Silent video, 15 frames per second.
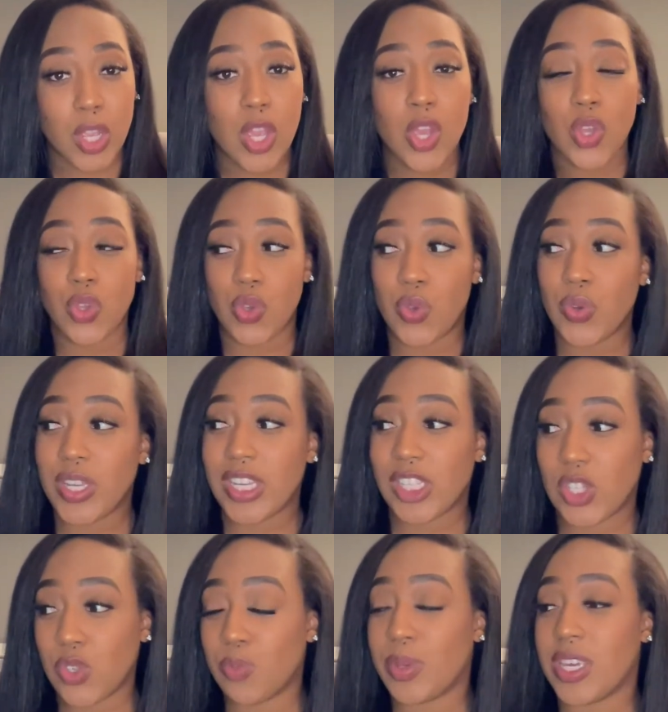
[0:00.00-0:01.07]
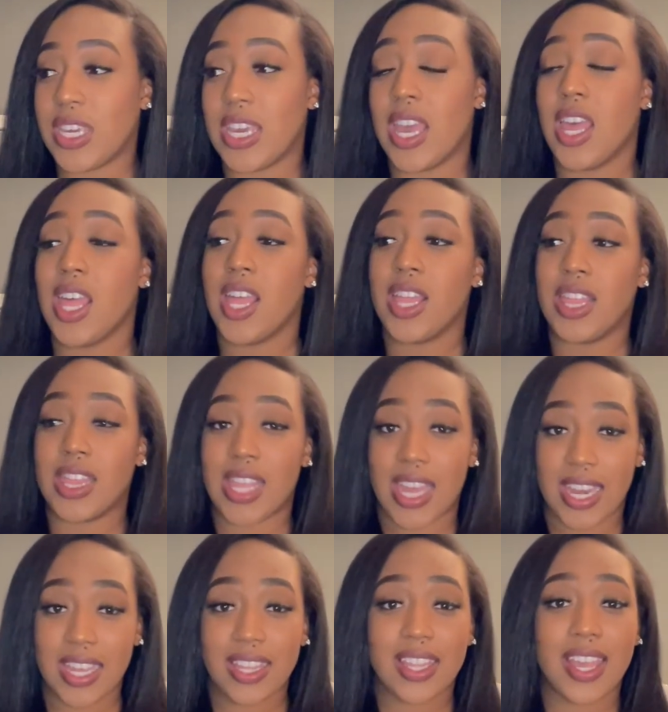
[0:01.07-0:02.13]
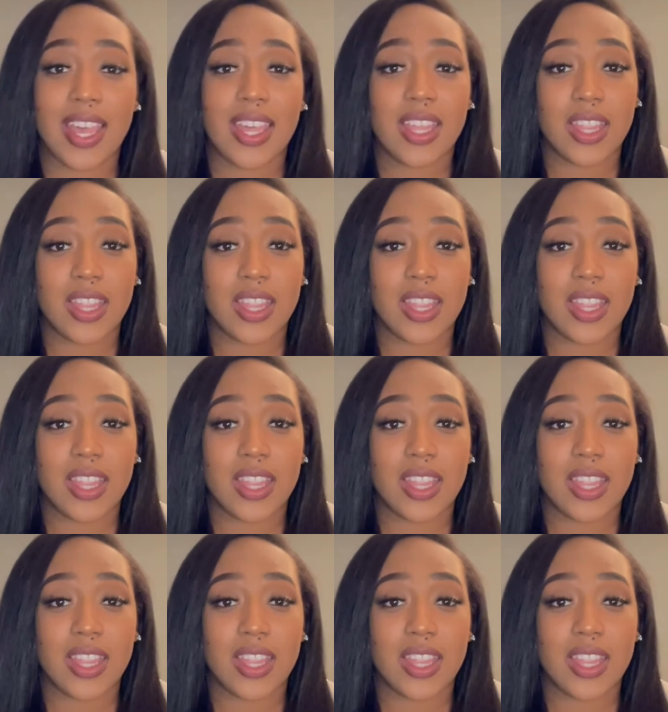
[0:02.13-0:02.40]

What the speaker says: You need to be letting that